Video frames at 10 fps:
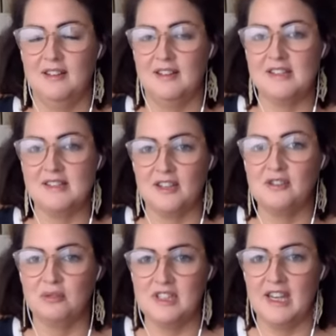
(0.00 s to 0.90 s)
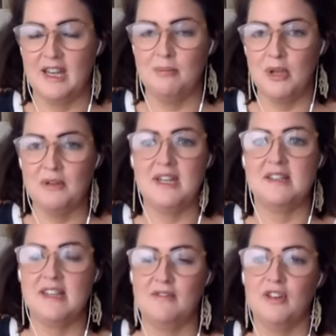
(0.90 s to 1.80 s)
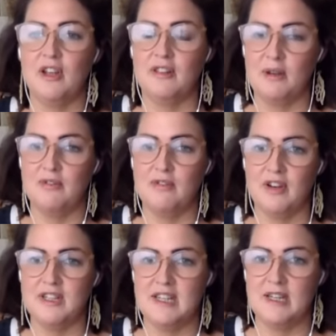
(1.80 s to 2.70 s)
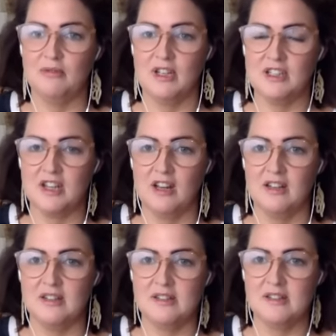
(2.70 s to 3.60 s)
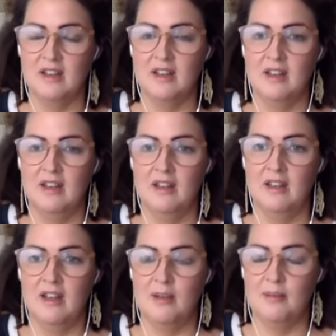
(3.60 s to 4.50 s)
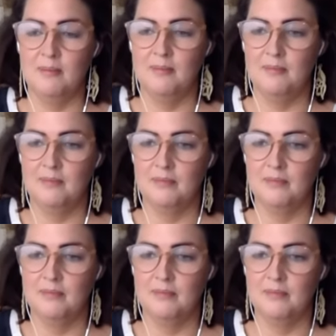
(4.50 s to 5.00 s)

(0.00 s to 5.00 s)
this subtlety and muteness, even though they were very deep, rich colours. Um,